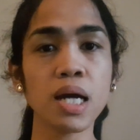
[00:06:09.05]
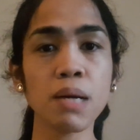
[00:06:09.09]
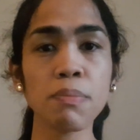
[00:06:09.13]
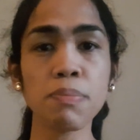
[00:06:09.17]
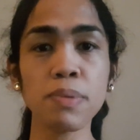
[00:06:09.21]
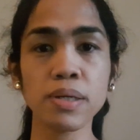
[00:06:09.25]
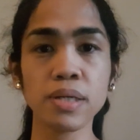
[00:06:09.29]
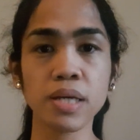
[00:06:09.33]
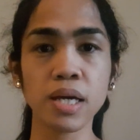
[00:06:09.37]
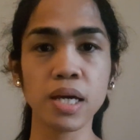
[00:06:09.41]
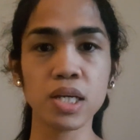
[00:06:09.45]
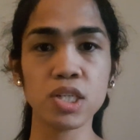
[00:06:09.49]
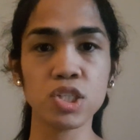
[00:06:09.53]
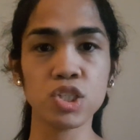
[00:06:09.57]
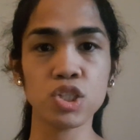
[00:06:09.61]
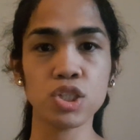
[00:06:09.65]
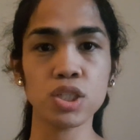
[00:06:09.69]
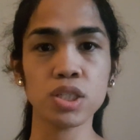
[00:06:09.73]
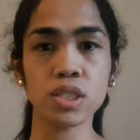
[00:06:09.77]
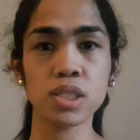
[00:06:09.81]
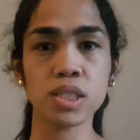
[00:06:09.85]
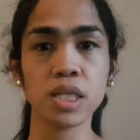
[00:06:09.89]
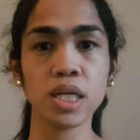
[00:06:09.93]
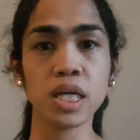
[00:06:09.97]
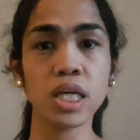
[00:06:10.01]

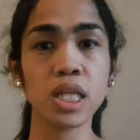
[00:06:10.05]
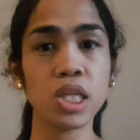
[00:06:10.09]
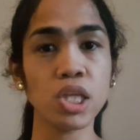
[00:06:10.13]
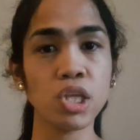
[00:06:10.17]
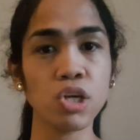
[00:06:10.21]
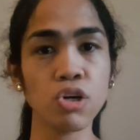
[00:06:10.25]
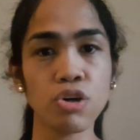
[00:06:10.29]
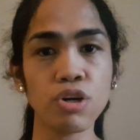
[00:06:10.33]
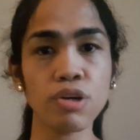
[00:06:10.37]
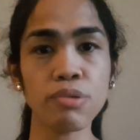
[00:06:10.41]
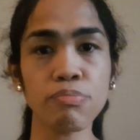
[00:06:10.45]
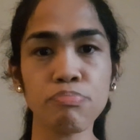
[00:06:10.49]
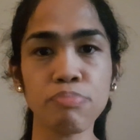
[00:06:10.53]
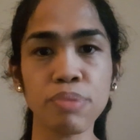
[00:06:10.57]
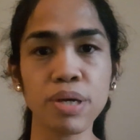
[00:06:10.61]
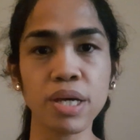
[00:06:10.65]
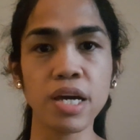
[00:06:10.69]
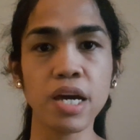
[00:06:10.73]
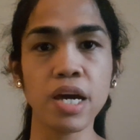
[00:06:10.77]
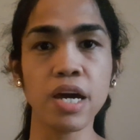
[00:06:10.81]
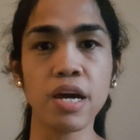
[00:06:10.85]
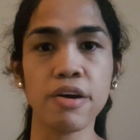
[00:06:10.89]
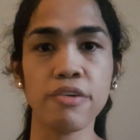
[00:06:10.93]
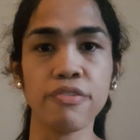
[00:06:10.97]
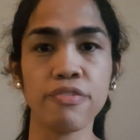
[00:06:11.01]
application in your
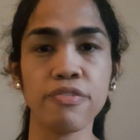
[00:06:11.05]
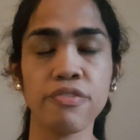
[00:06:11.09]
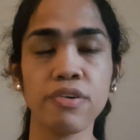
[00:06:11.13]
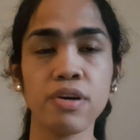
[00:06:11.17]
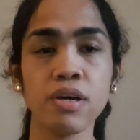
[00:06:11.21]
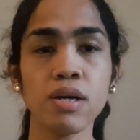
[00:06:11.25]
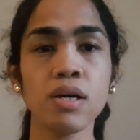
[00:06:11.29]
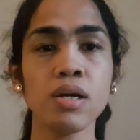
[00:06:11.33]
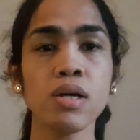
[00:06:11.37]
behalf.